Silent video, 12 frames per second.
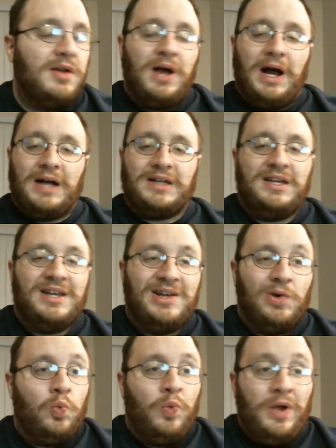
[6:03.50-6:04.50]
I
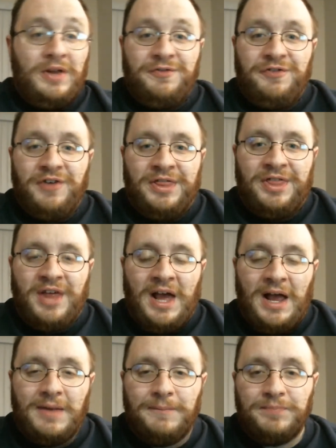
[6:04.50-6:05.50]
can't wait for
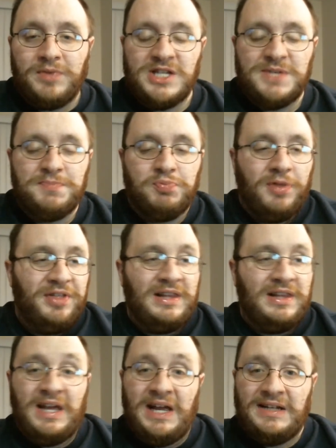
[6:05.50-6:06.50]
that. His brother
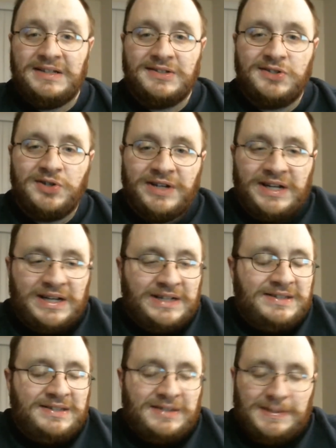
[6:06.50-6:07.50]
Lanny's gonna
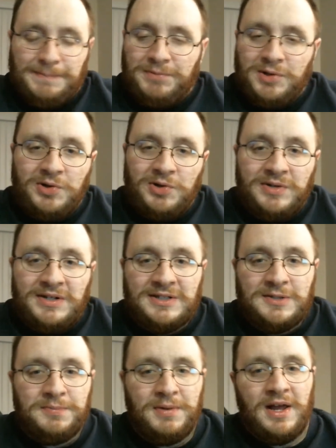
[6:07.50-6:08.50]
accept it on
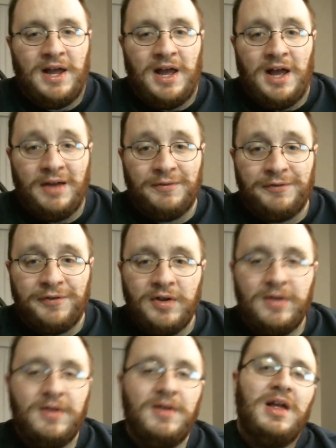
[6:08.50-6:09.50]
his behalf.
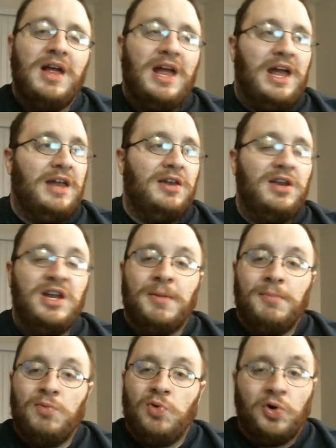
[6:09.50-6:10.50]
And the
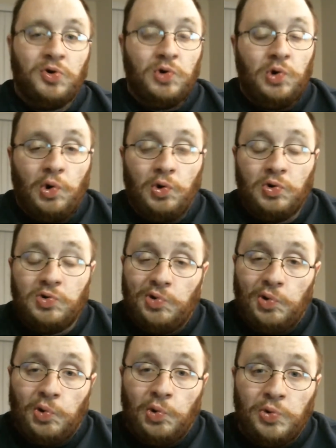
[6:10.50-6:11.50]
immortal Hulk
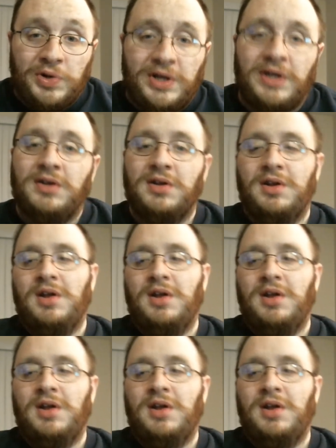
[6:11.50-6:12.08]
Hogan